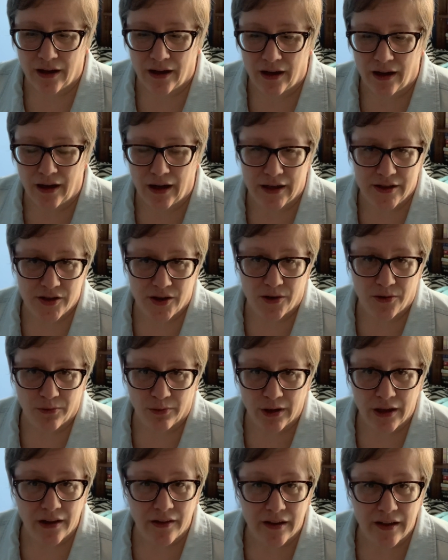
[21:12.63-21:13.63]
I don't
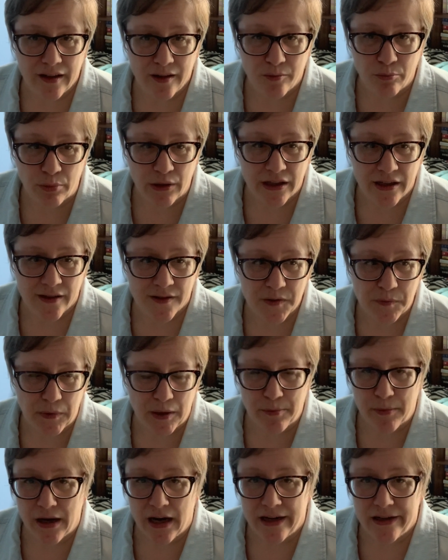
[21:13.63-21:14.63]
really, because my
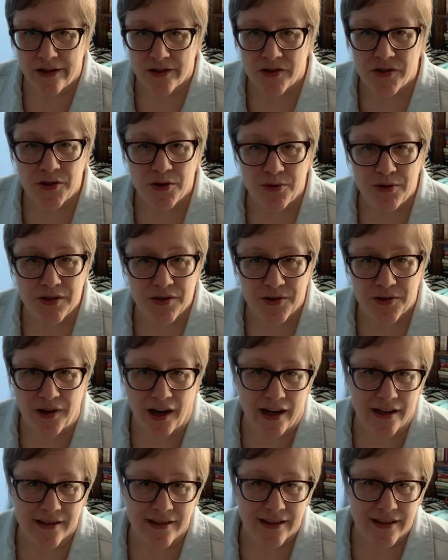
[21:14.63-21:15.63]
mind is too
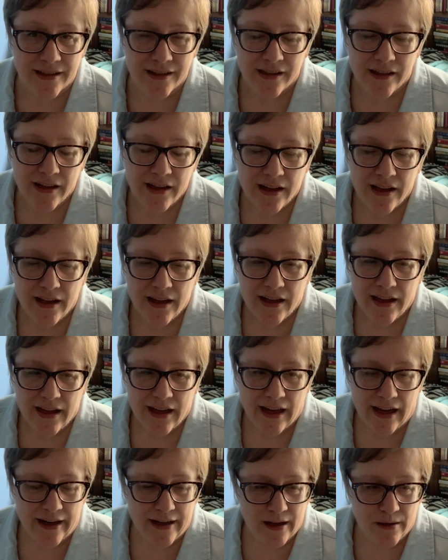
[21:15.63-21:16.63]
distracted
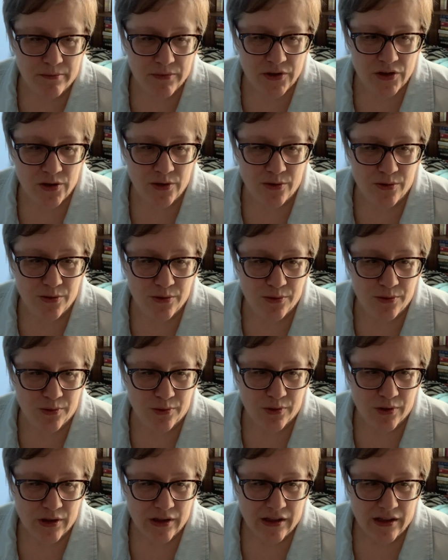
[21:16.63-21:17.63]
and I'm
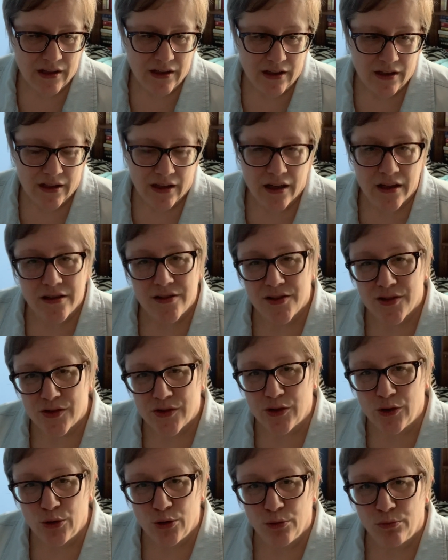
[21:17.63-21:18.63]
too
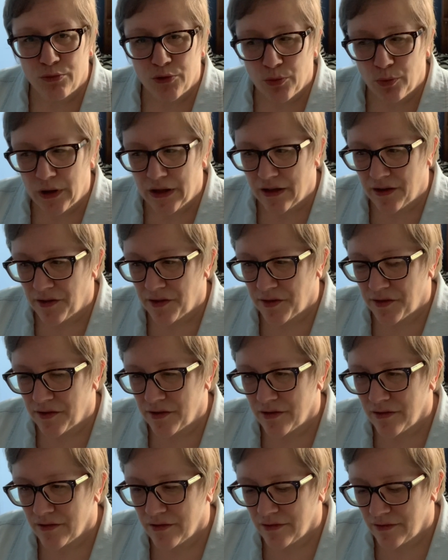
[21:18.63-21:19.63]
consumed with
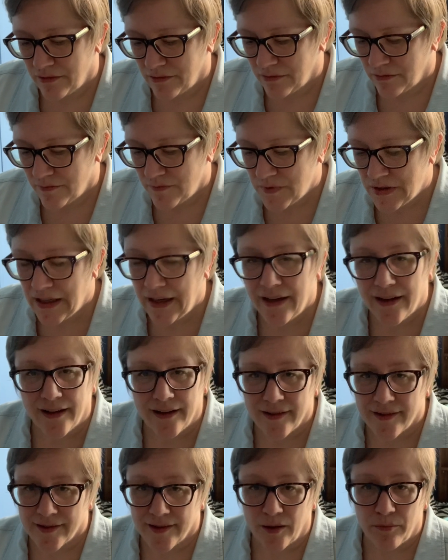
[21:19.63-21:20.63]
taking
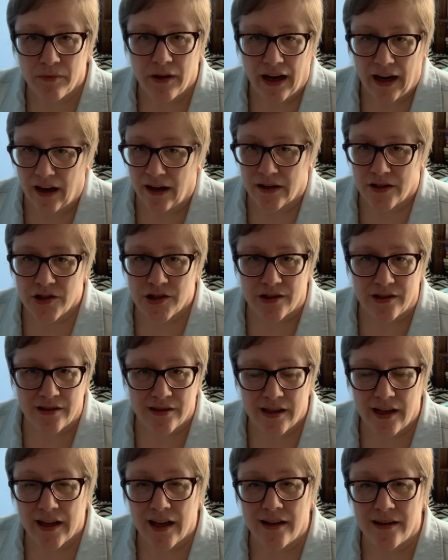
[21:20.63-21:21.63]
some action,
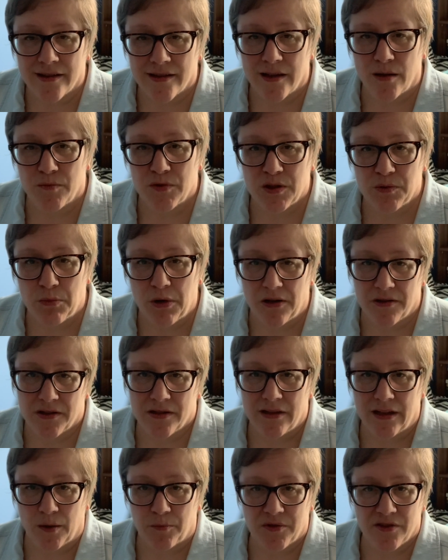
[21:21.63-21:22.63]
taking some small
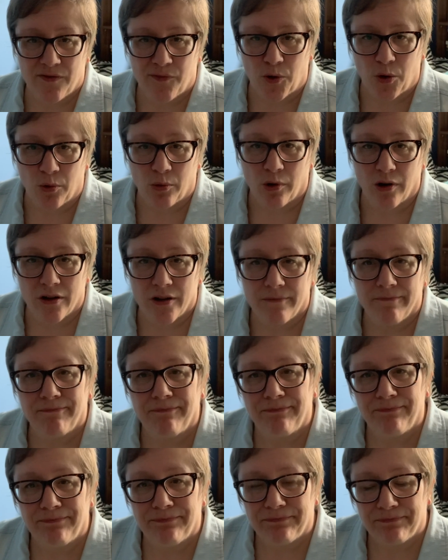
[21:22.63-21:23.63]
steps forward.
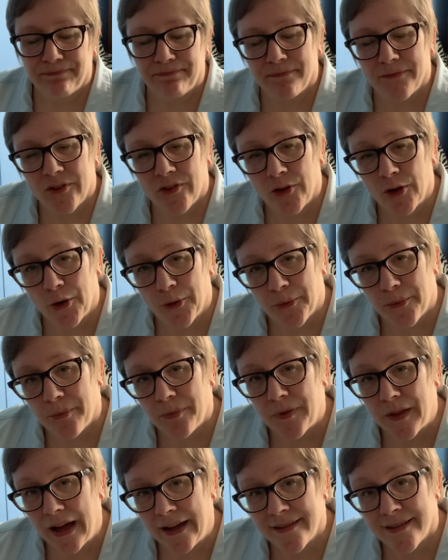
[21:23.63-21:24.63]
So
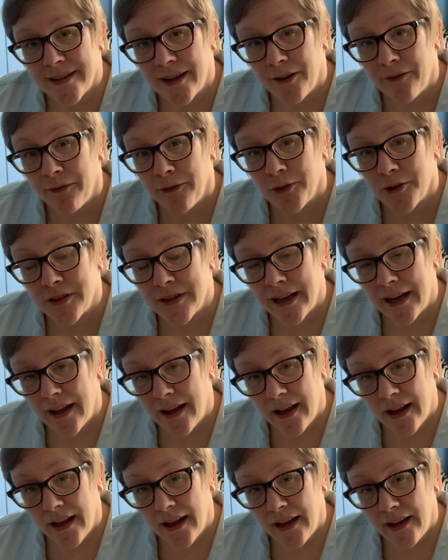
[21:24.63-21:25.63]
that's it for
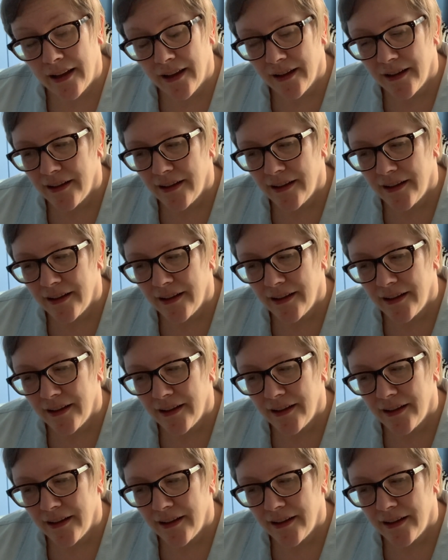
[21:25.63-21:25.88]
today.